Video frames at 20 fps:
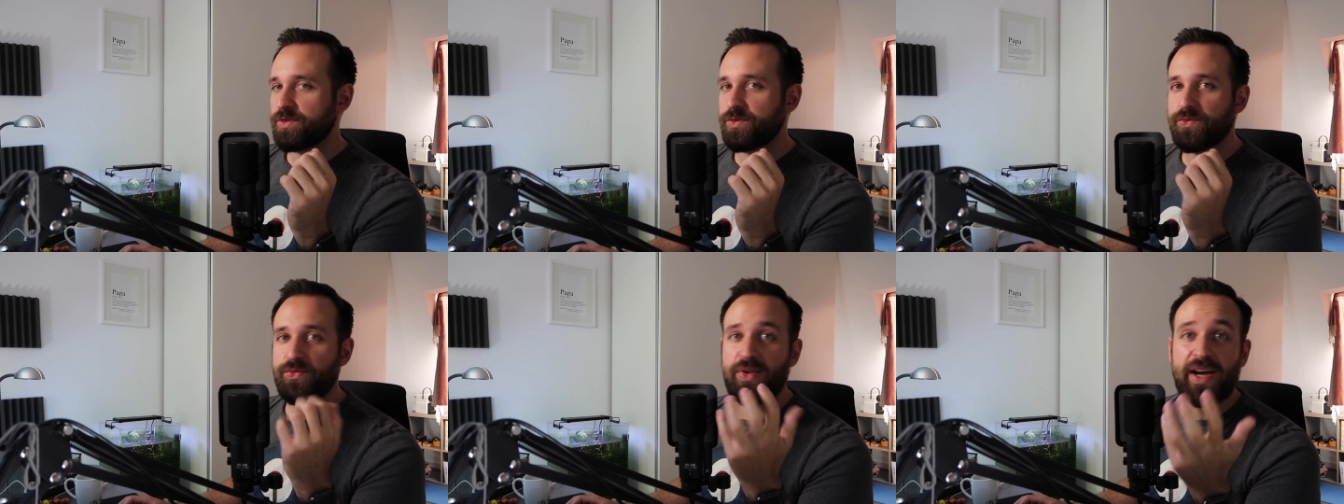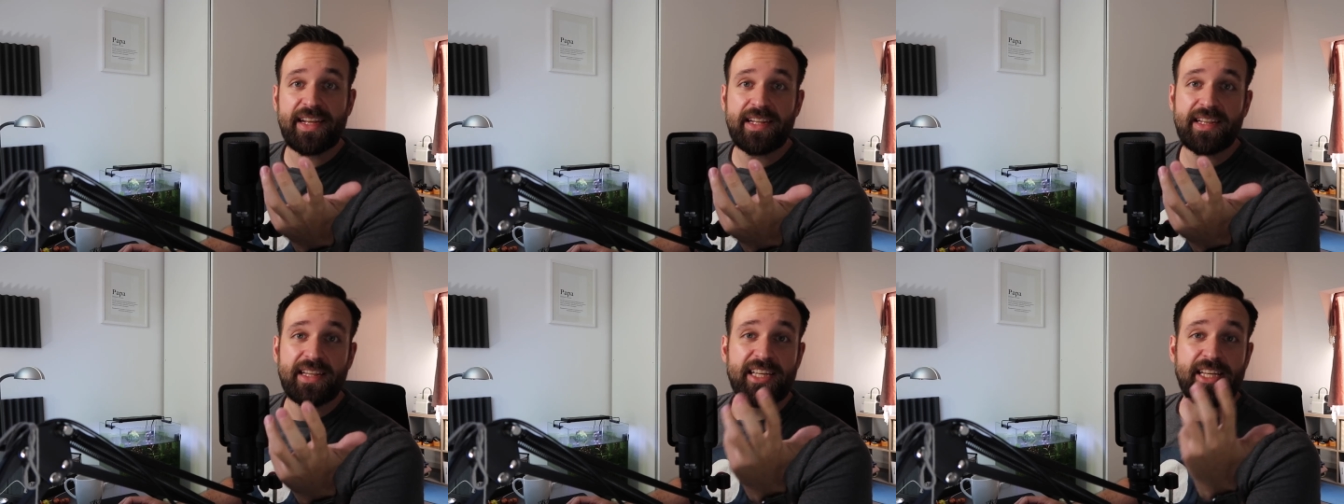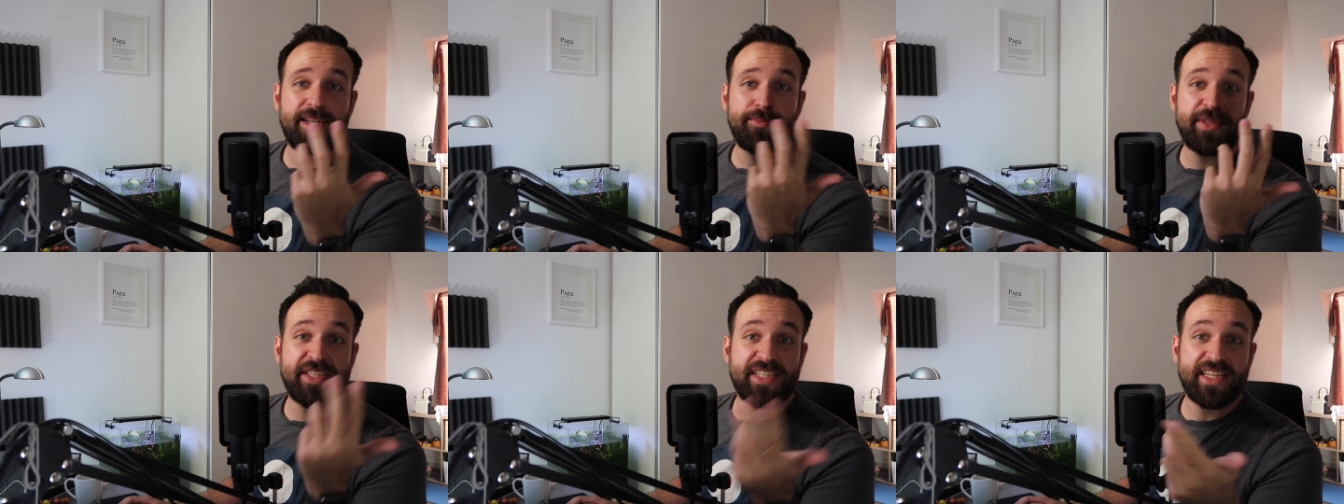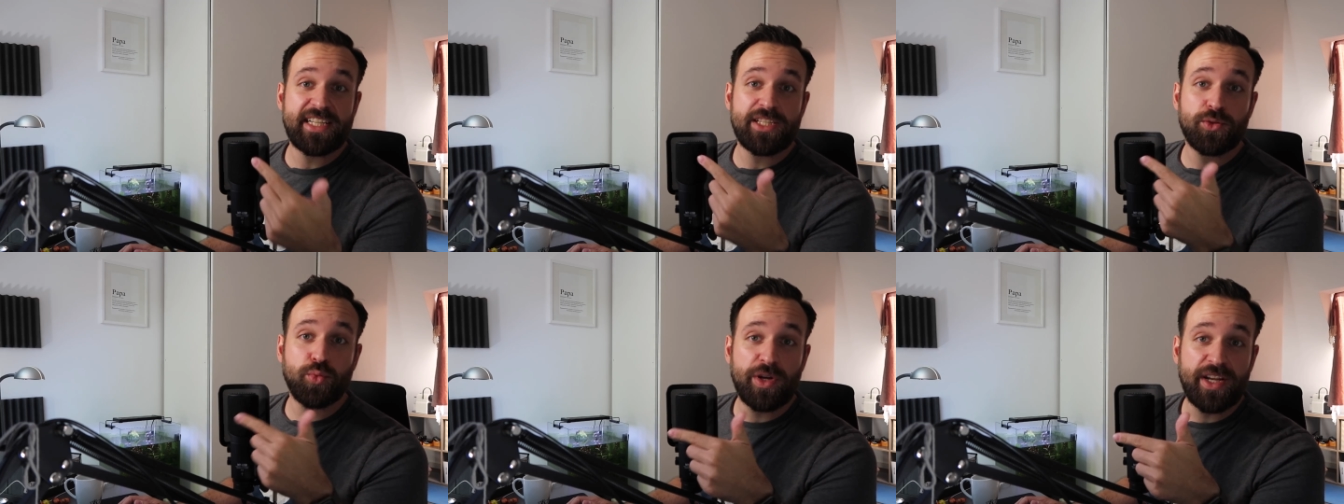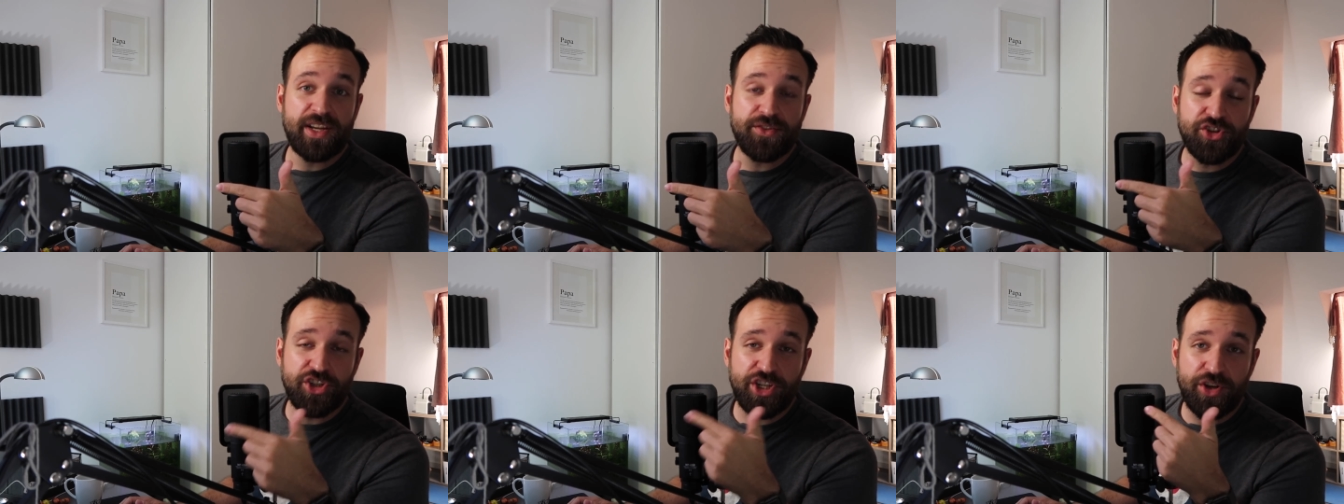Finally, besides what
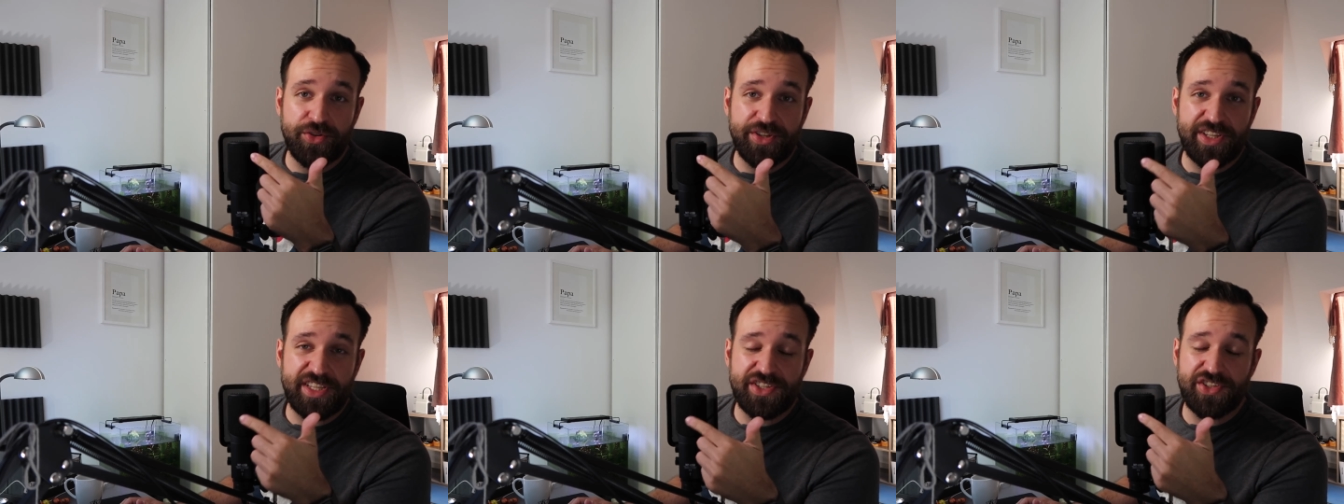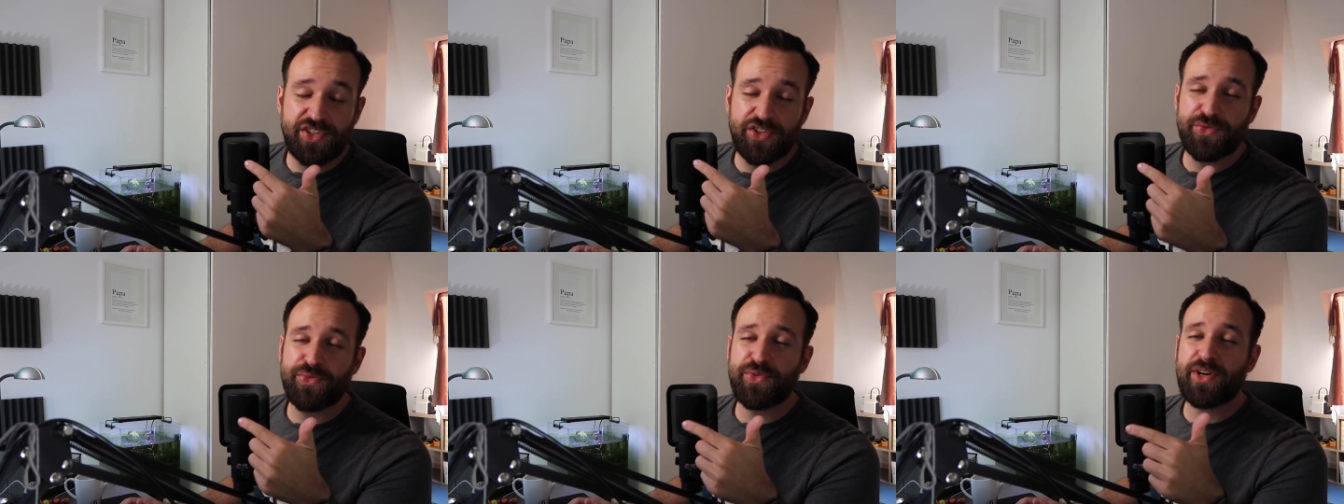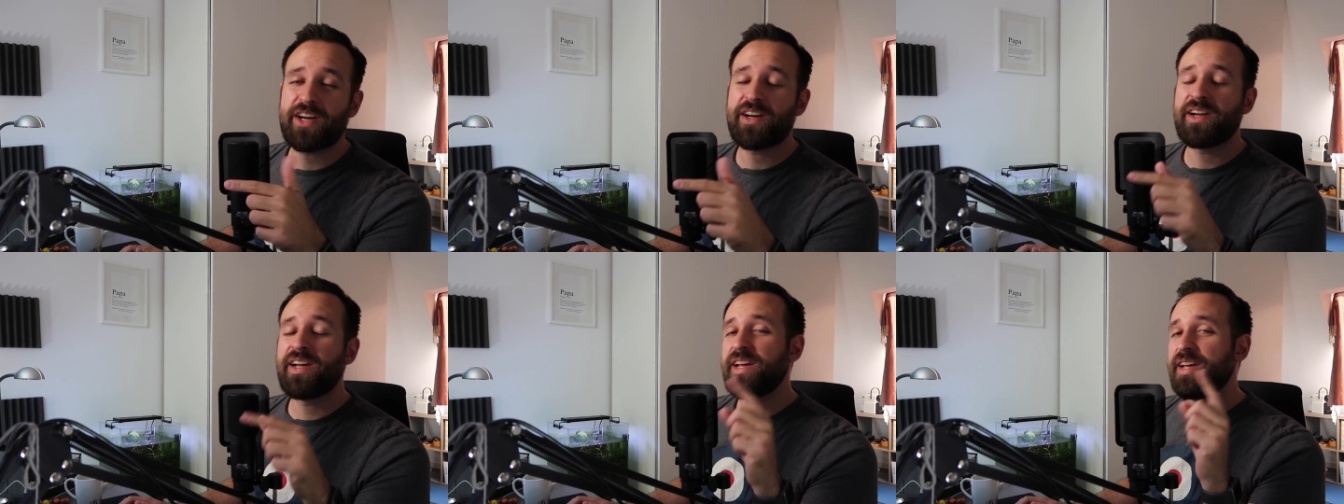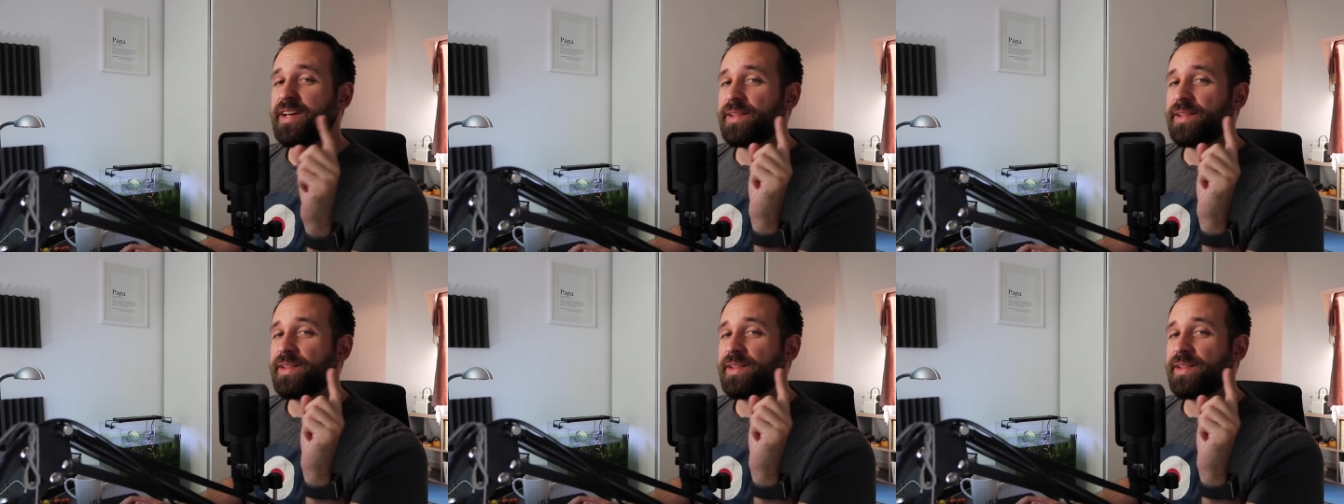I've shown you so far,